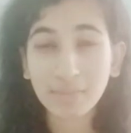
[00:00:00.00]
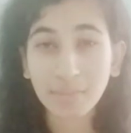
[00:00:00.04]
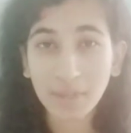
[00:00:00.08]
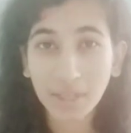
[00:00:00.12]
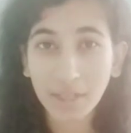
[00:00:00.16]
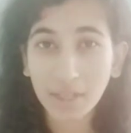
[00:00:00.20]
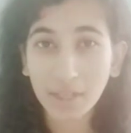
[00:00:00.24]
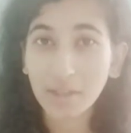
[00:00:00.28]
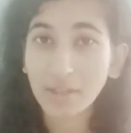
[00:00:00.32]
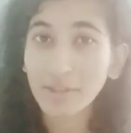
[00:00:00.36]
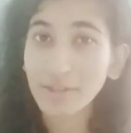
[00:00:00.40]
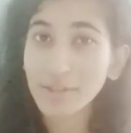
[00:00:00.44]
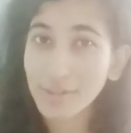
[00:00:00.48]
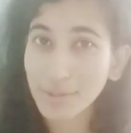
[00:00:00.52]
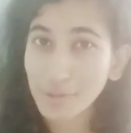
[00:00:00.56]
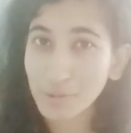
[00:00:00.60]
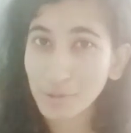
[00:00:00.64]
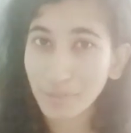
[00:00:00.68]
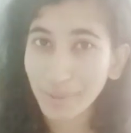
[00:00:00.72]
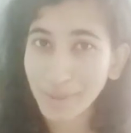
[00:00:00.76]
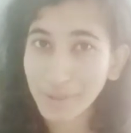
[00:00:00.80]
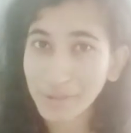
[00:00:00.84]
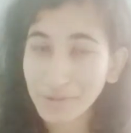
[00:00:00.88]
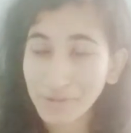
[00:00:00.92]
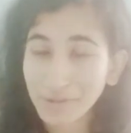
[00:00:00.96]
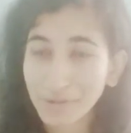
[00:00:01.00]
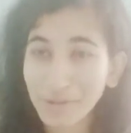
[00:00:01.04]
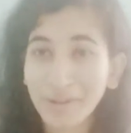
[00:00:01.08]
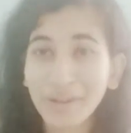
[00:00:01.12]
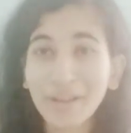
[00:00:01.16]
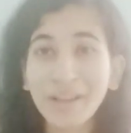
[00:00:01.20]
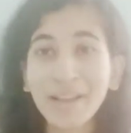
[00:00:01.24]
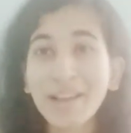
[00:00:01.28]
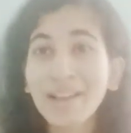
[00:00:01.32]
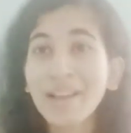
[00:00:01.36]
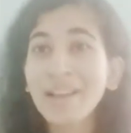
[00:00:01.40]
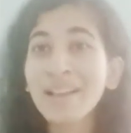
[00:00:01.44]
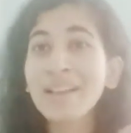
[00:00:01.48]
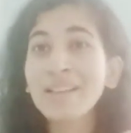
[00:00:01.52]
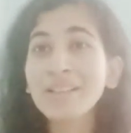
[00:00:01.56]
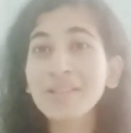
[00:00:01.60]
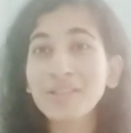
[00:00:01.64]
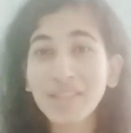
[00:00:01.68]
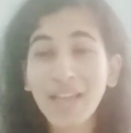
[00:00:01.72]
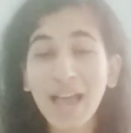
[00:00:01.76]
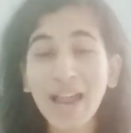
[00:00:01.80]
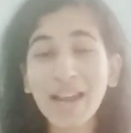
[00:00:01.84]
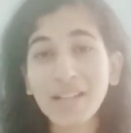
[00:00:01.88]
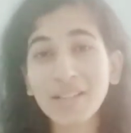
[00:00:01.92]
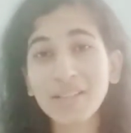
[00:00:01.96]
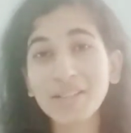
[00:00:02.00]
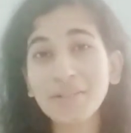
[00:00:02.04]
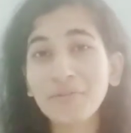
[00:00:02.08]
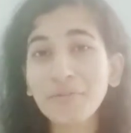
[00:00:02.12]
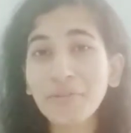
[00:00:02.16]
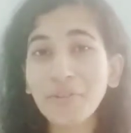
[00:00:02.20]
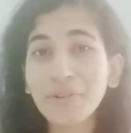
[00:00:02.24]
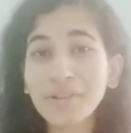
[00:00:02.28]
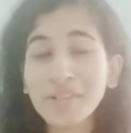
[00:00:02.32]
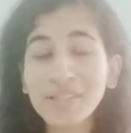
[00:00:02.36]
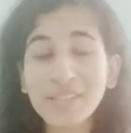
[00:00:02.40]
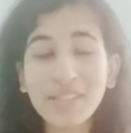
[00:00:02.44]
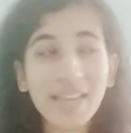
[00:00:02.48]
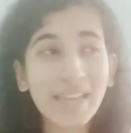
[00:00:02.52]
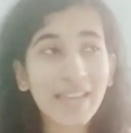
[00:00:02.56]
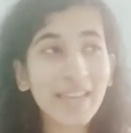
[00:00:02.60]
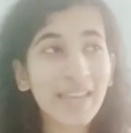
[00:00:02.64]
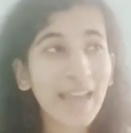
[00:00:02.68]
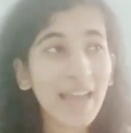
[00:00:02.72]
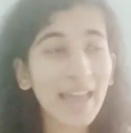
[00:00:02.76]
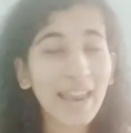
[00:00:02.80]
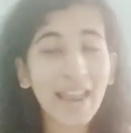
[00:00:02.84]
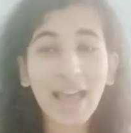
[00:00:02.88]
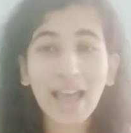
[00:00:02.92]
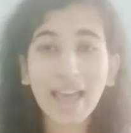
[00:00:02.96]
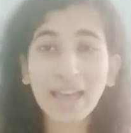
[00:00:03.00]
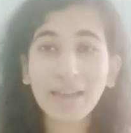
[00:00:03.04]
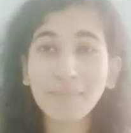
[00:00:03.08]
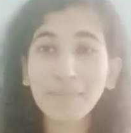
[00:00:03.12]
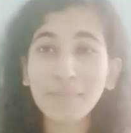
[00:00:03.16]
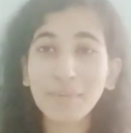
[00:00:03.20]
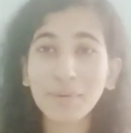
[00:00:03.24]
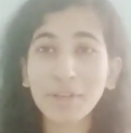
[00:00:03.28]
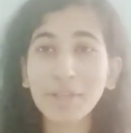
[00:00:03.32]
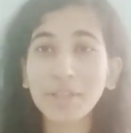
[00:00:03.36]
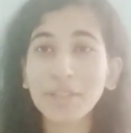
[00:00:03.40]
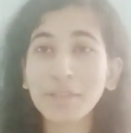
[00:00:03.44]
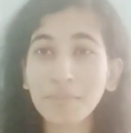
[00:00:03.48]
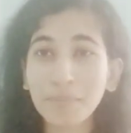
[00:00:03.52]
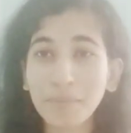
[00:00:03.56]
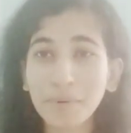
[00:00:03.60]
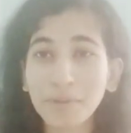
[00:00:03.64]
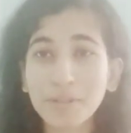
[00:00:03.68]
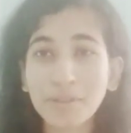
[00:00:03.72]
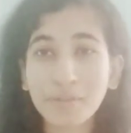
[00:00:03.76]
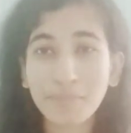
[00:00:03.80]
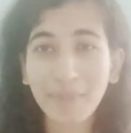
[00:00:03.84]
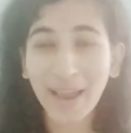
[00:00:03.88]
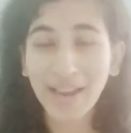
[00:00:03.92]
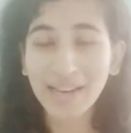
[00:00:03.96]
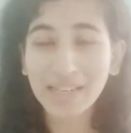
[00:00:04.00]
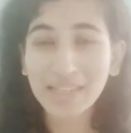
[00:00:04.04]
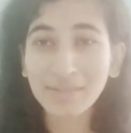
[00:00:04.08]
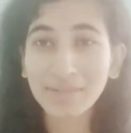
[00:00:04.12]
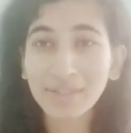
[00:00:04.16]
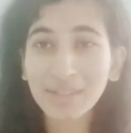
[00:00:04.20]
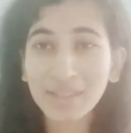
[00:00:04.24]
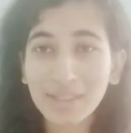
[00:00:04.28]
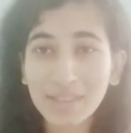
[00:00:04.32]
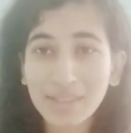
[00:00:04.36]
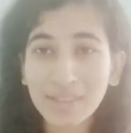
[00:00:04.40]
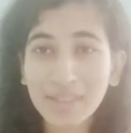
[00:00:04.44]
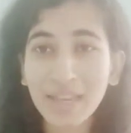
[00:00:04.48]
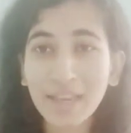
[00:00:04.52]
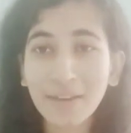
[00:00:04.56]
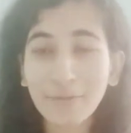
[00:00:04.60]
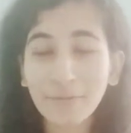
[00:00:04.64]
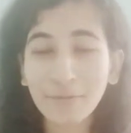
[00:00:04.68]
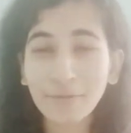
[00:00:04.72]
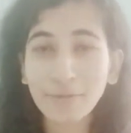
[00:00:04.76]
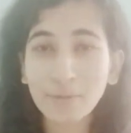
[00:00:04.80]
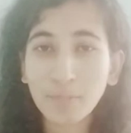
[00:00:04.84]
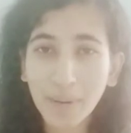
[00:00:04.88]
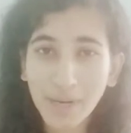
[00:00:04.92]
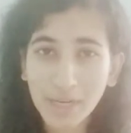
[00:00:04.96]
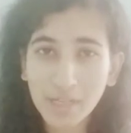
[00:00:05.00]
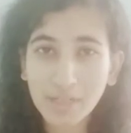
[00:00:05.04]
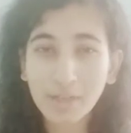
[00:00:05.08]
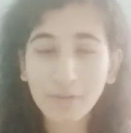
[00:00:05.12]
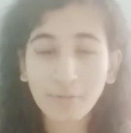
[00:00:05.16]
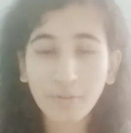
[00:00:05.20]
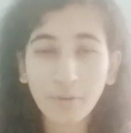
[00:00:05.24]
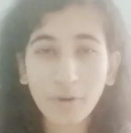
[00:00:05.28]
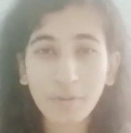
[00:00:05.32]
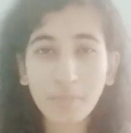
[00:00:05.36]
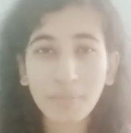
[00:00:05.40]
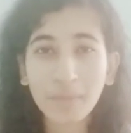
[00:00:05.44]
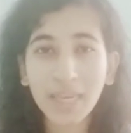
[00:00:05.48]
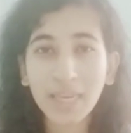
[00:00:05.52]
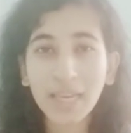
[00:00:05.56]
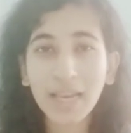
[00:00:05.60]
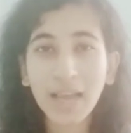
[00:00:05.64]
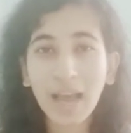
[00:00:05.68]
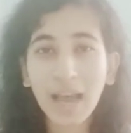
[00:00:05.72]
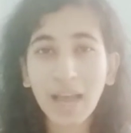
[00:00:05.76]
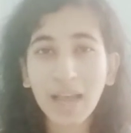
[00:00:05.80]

particular situation. So that is the first thing. And I am putting the perspective in this thing, especially for me,